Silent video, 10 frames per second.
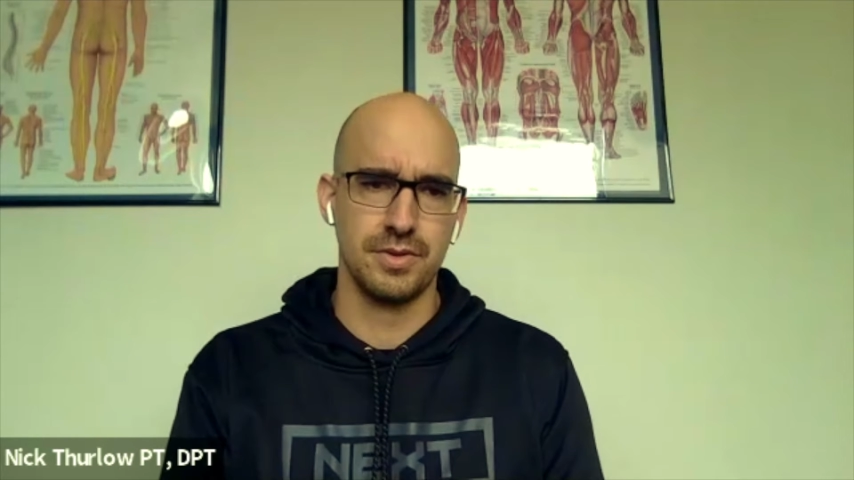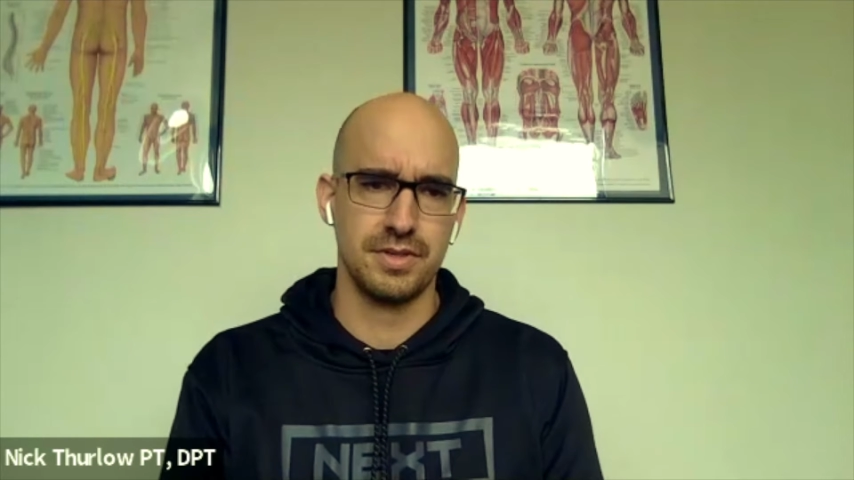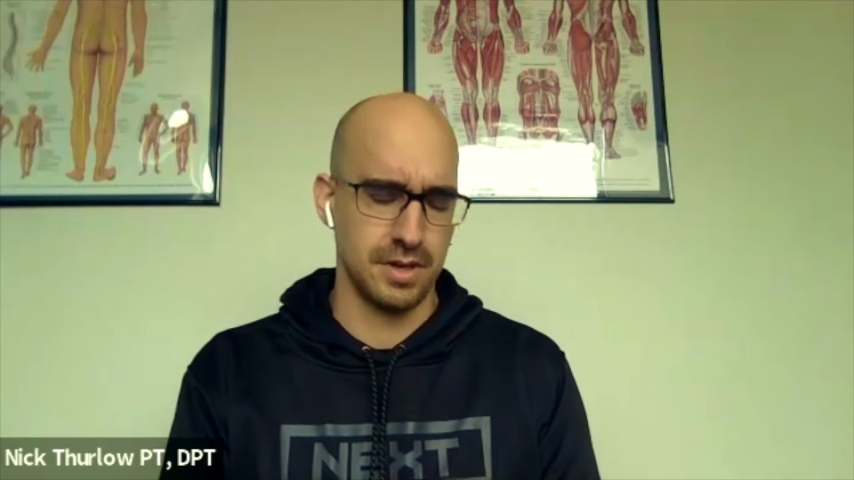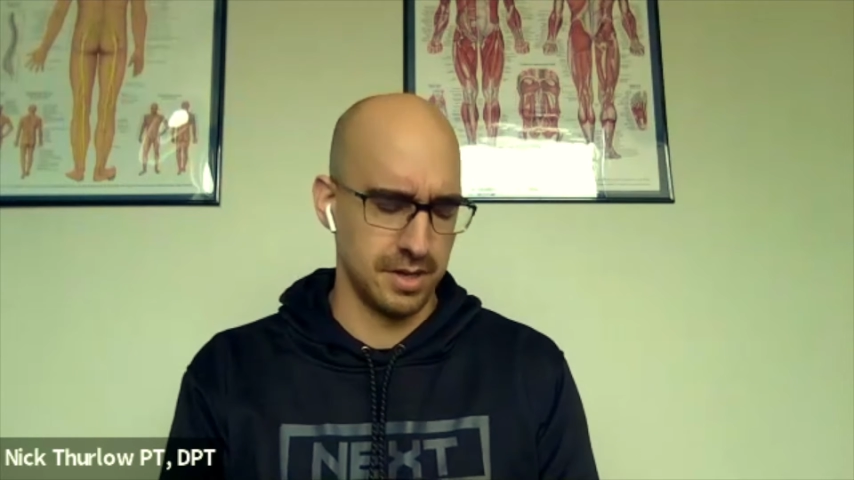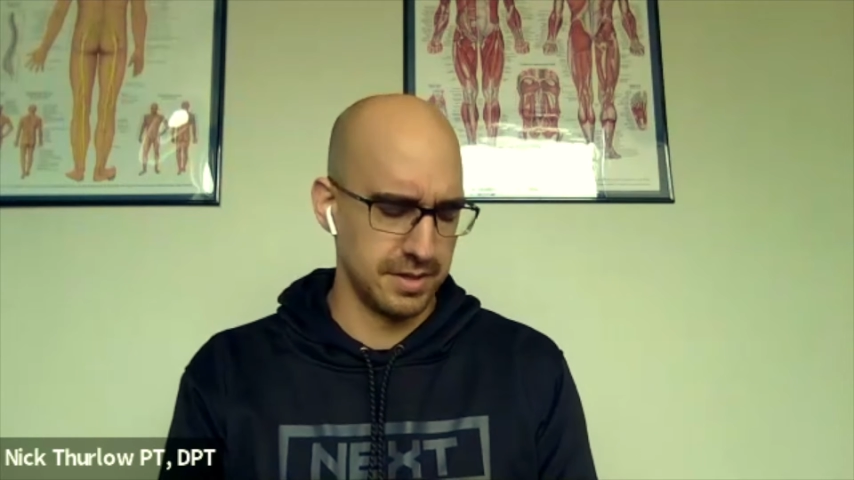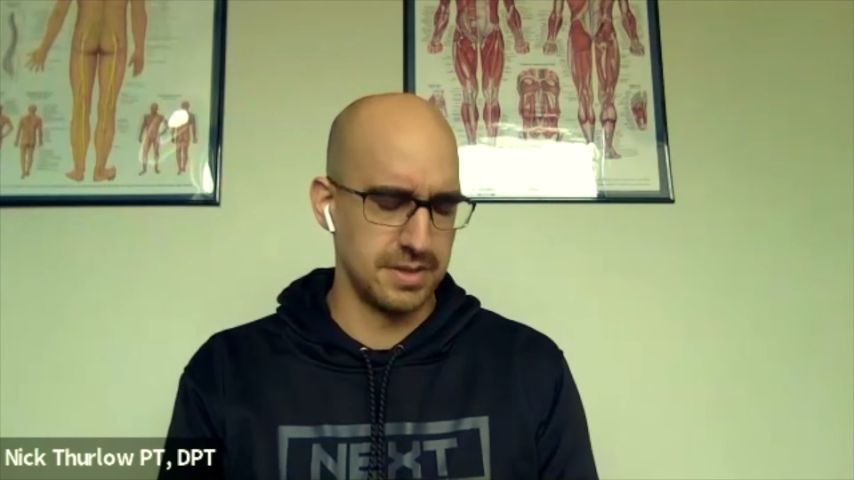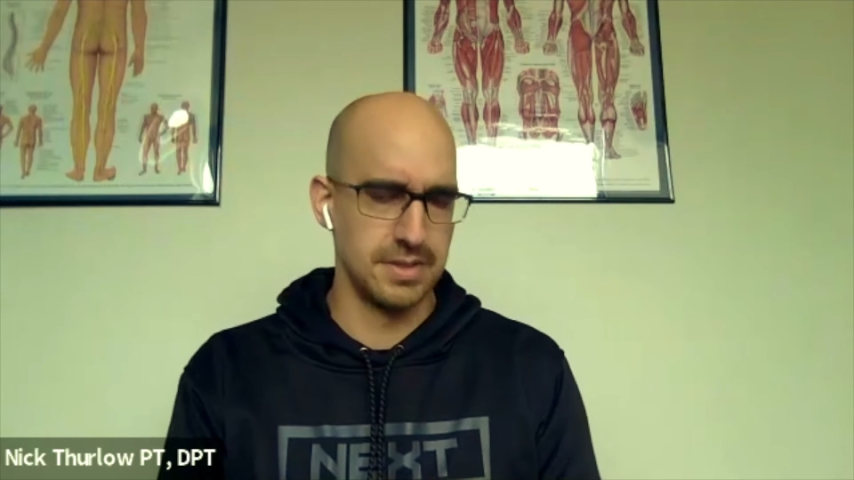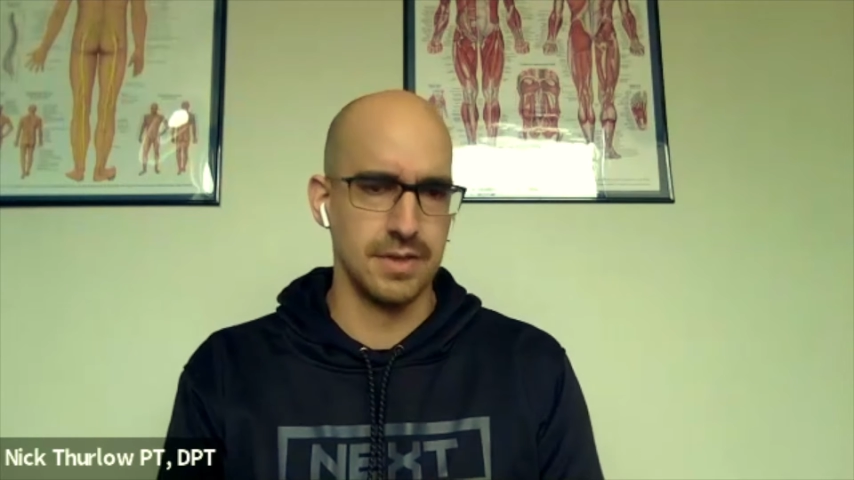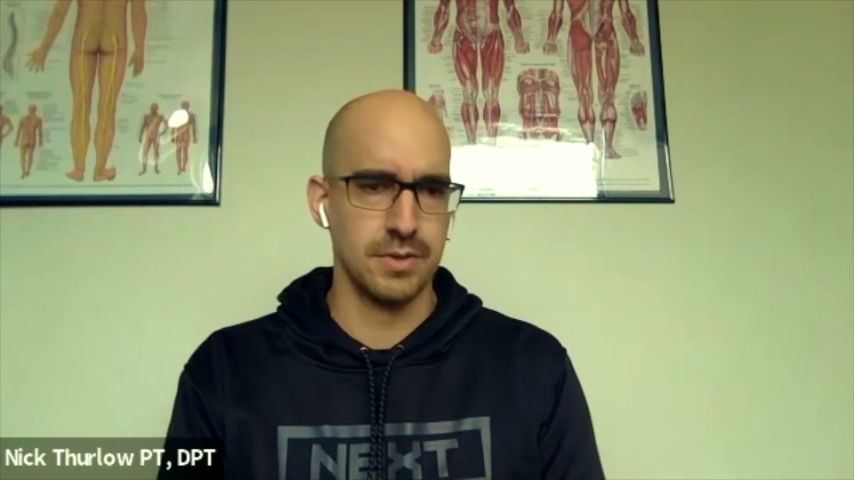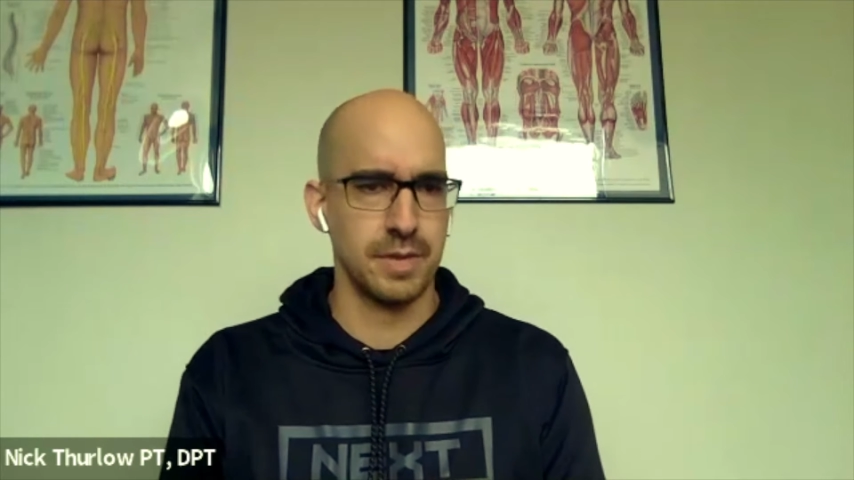And he said, oh, they
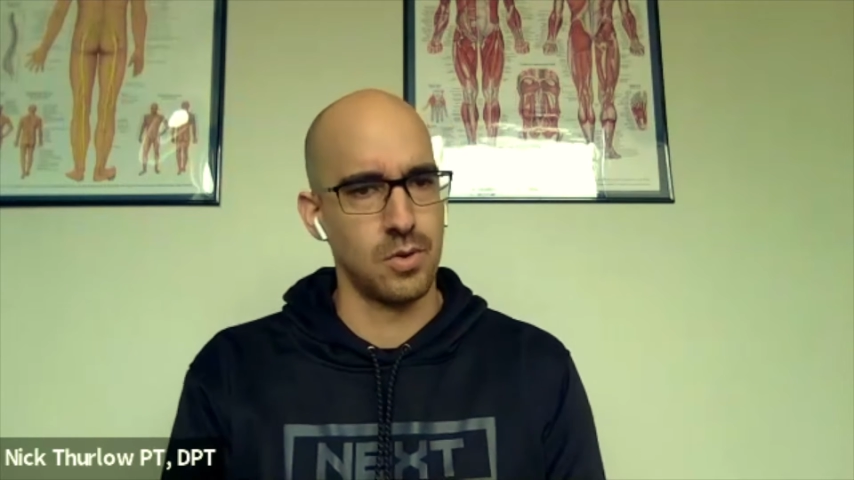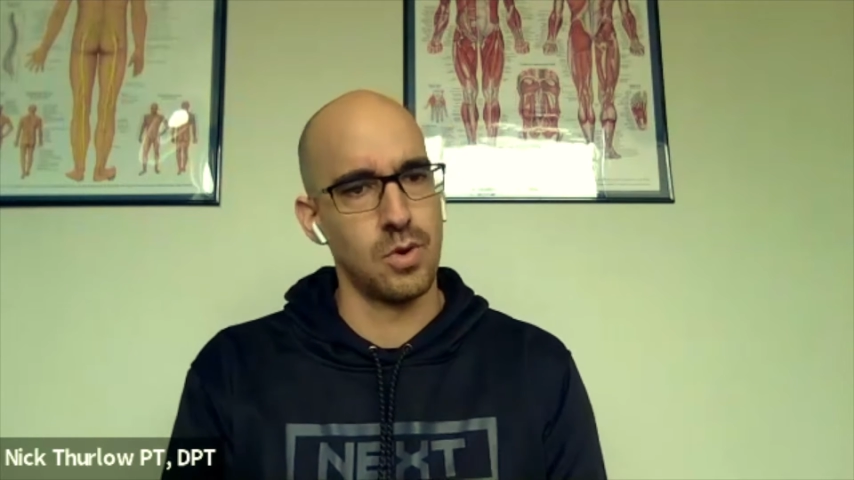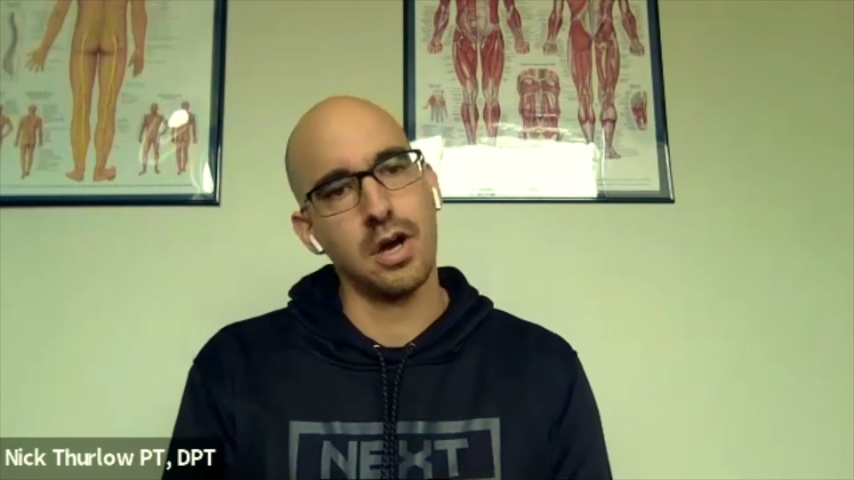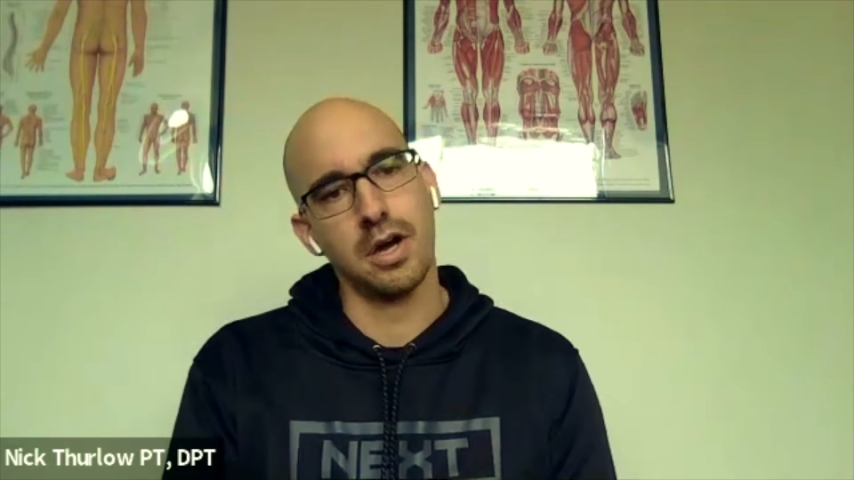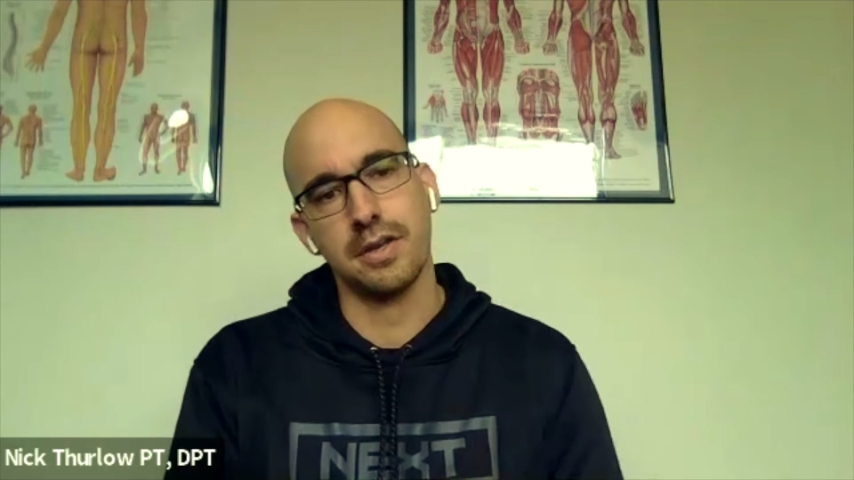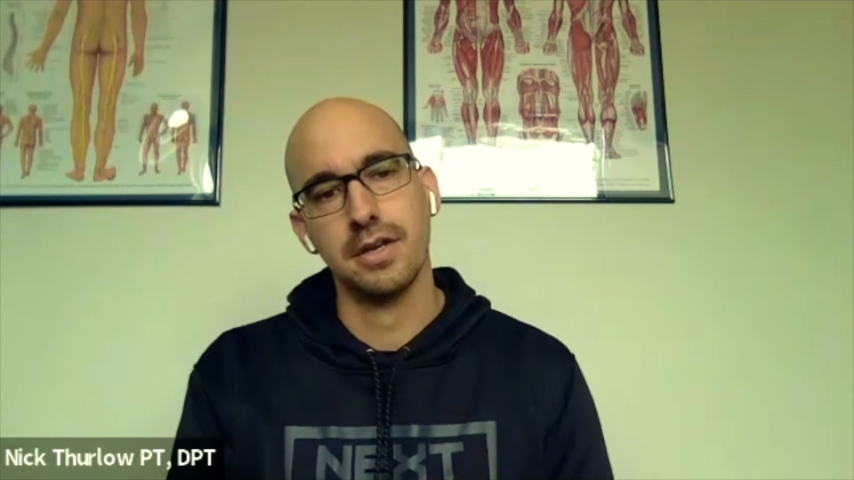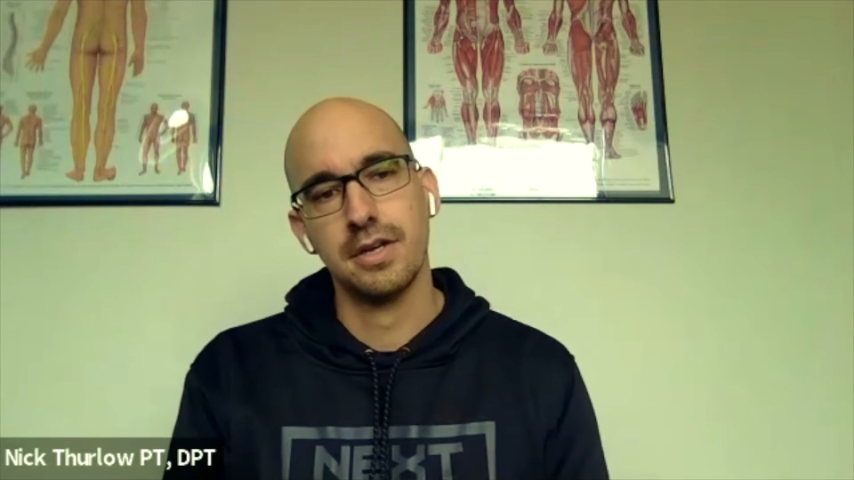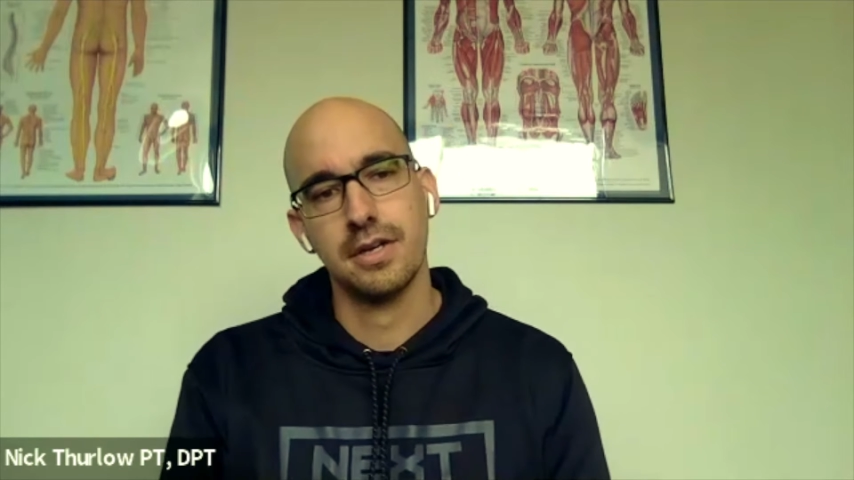just needled my quad.